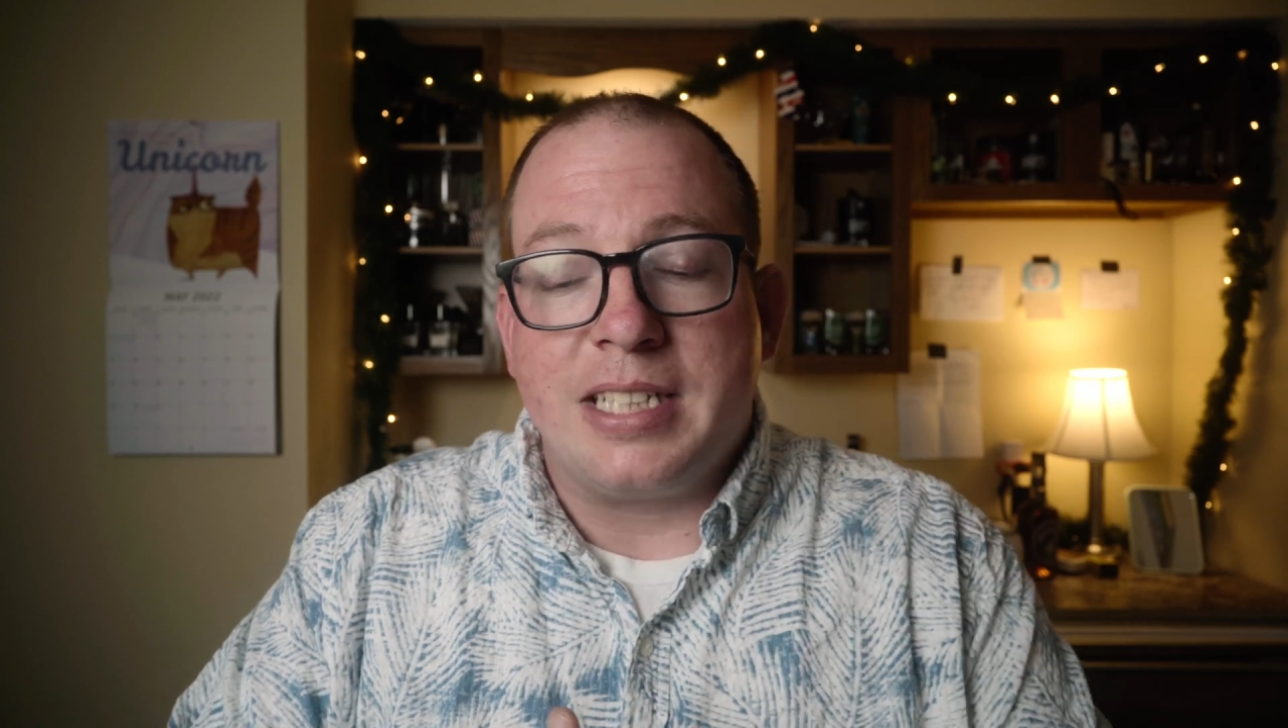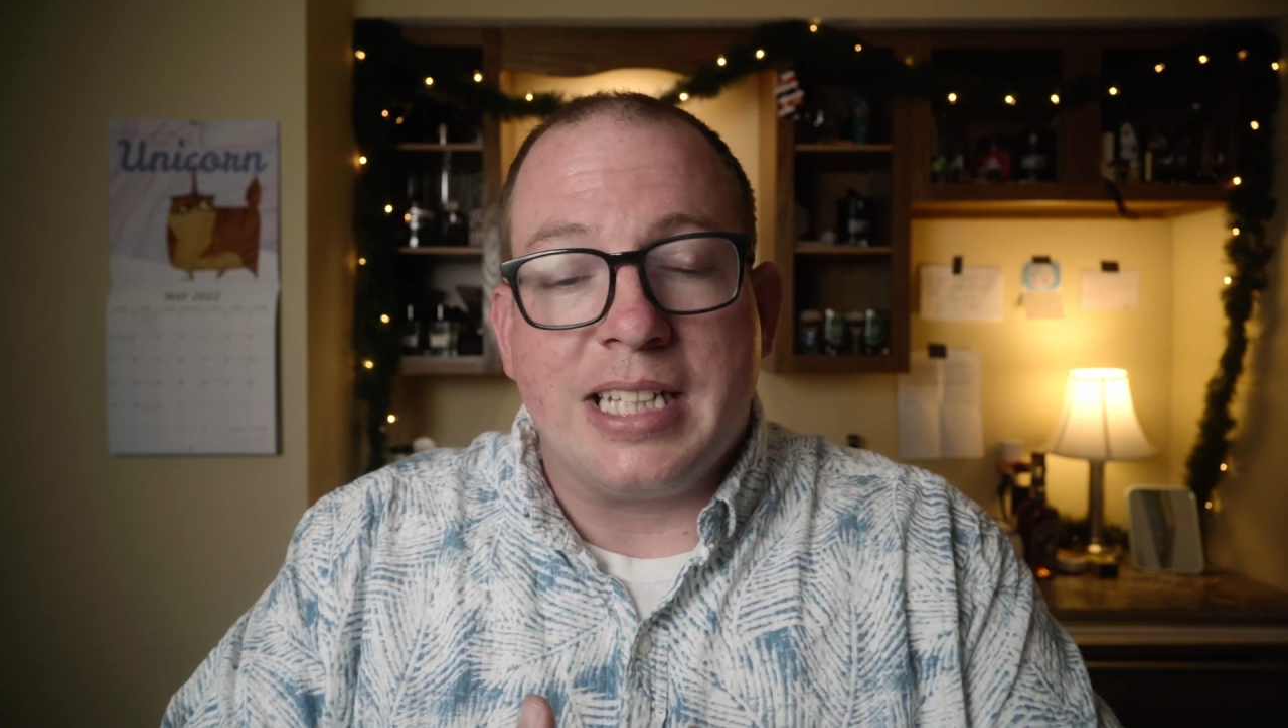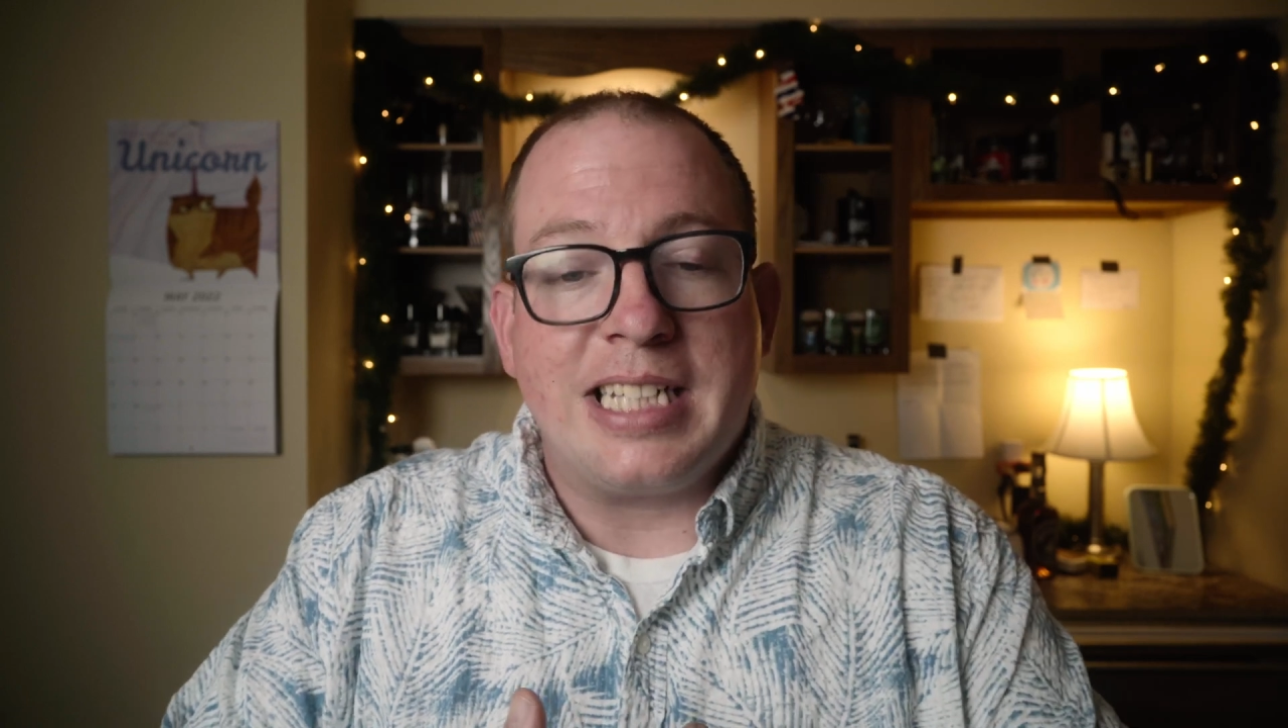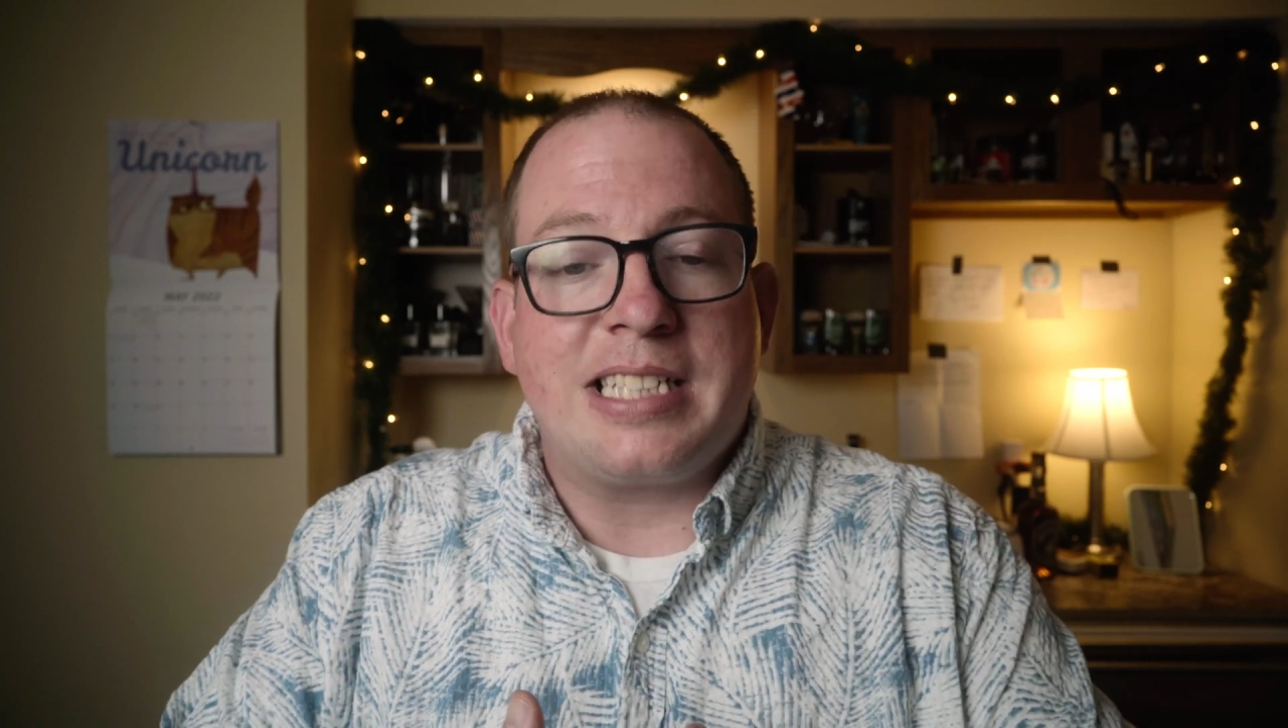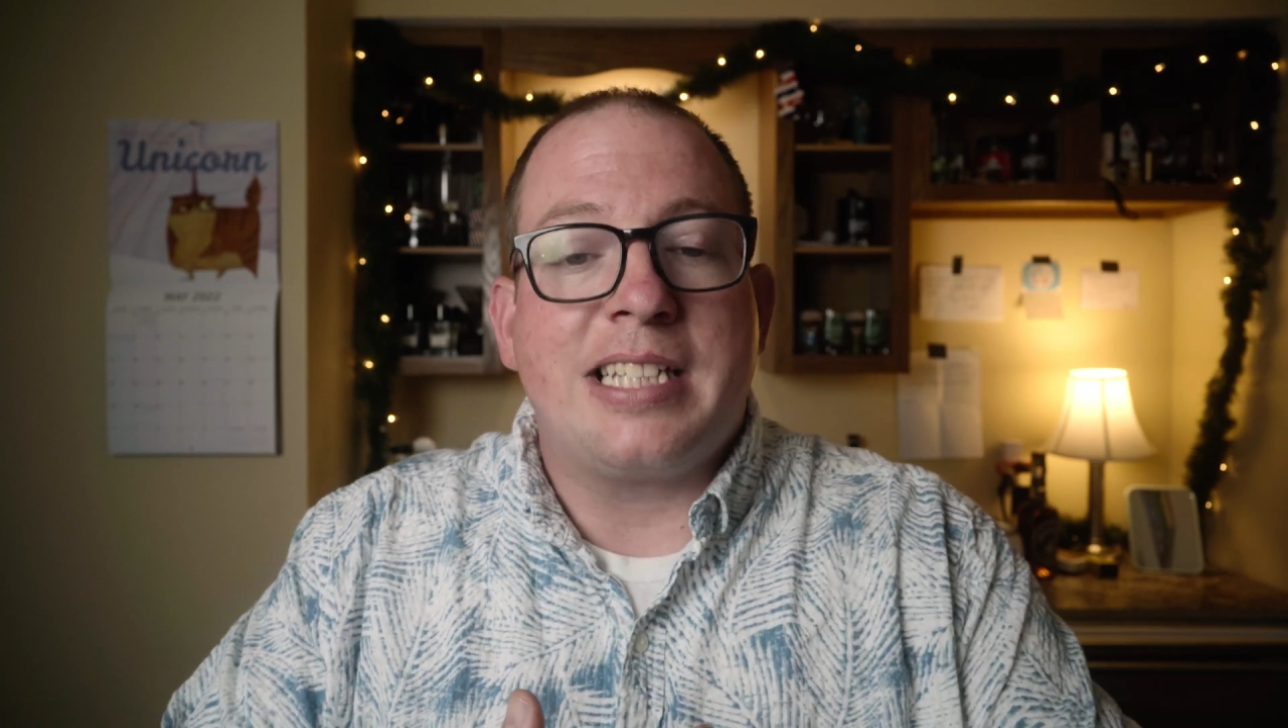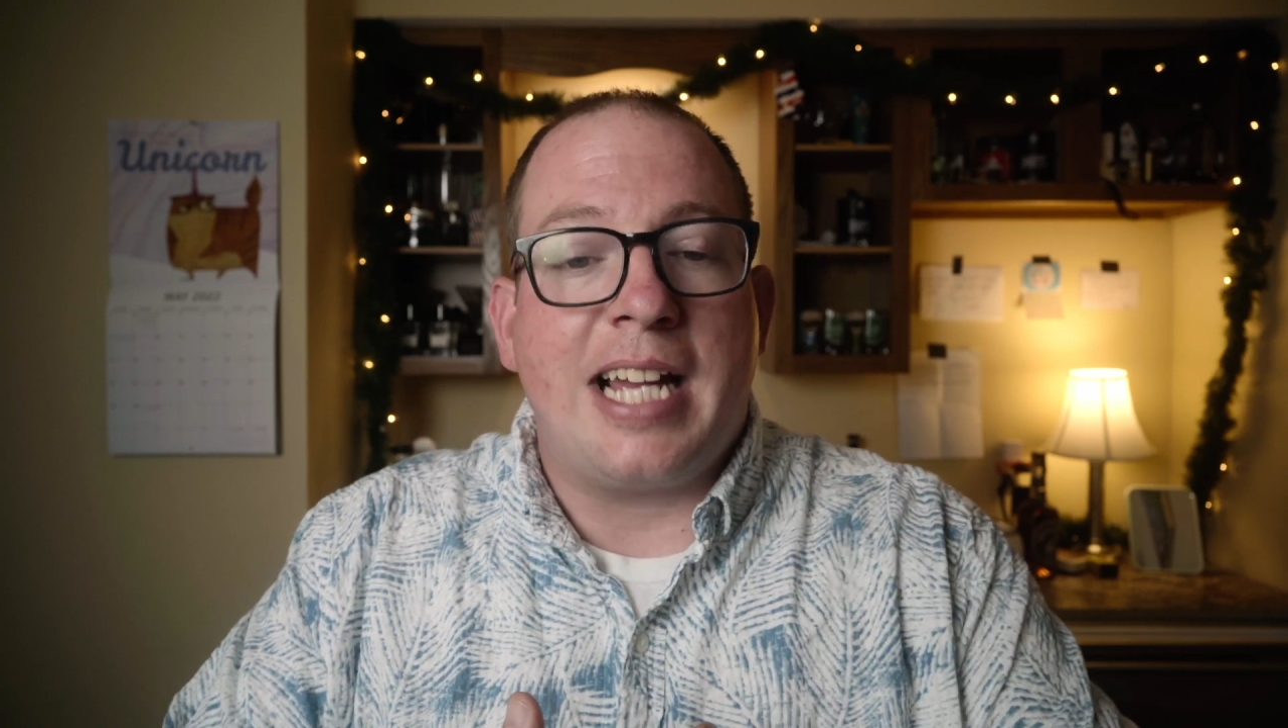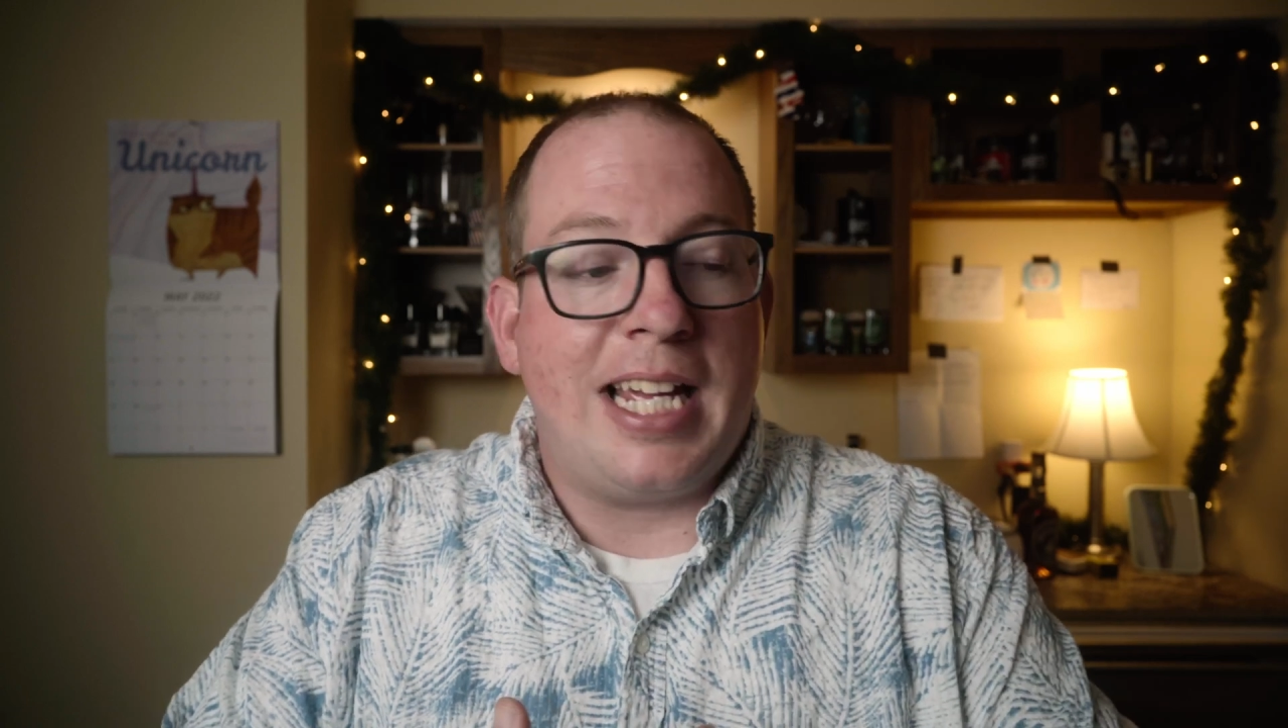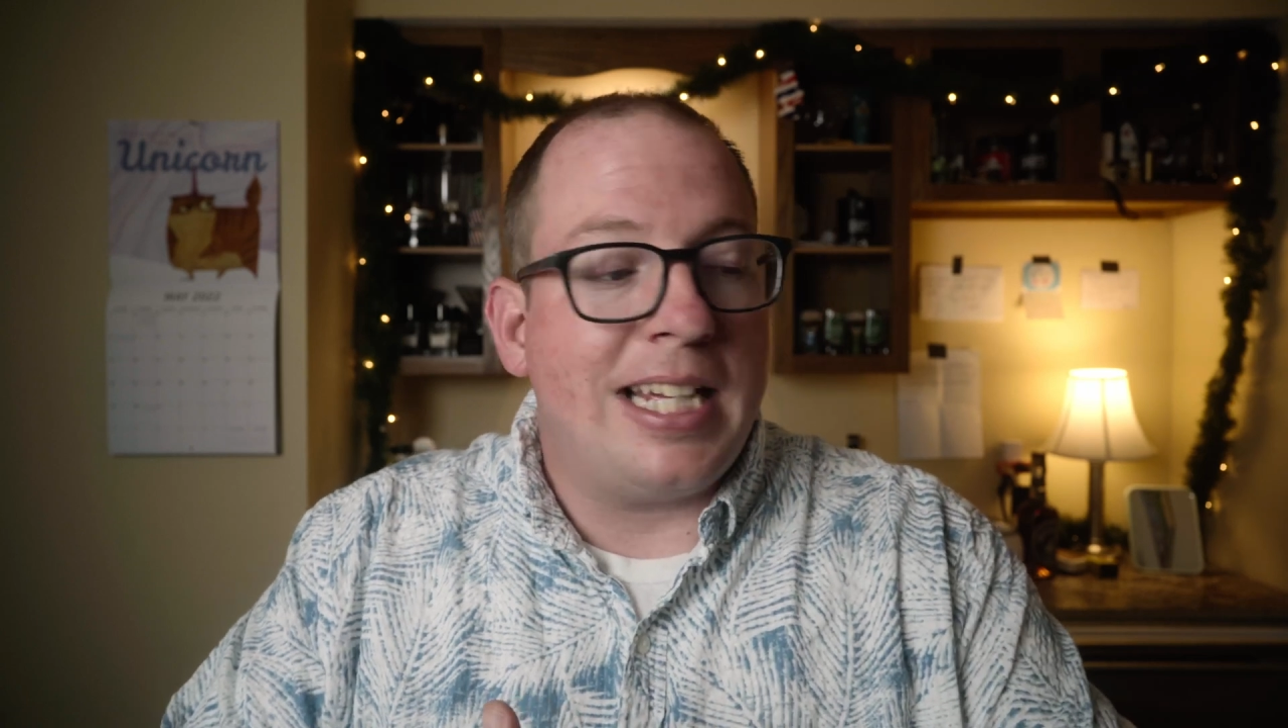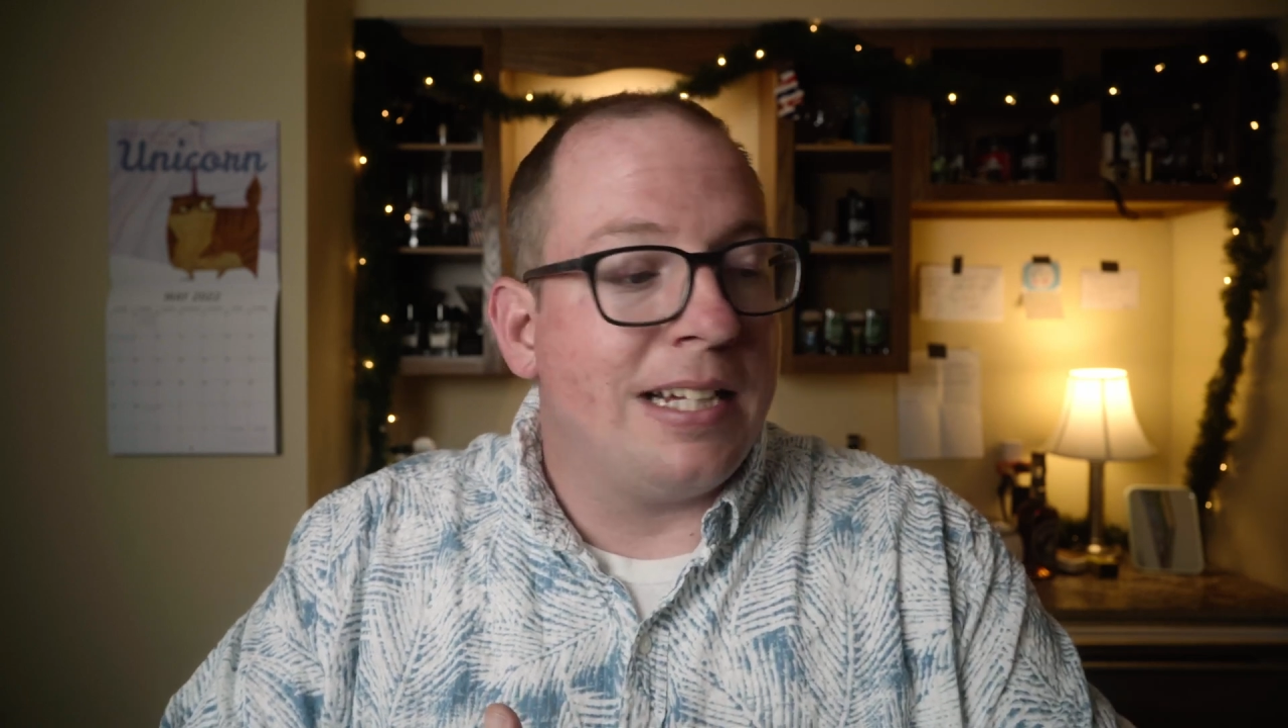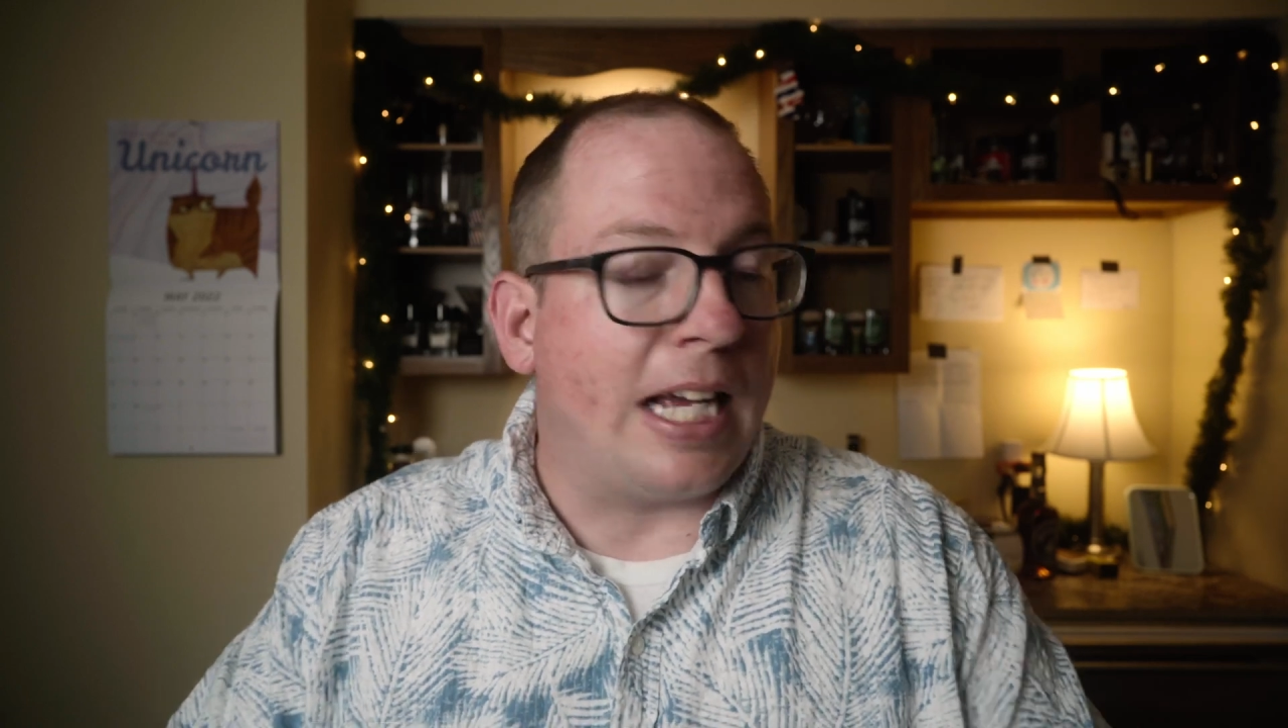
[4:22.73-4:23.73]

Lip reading: let's say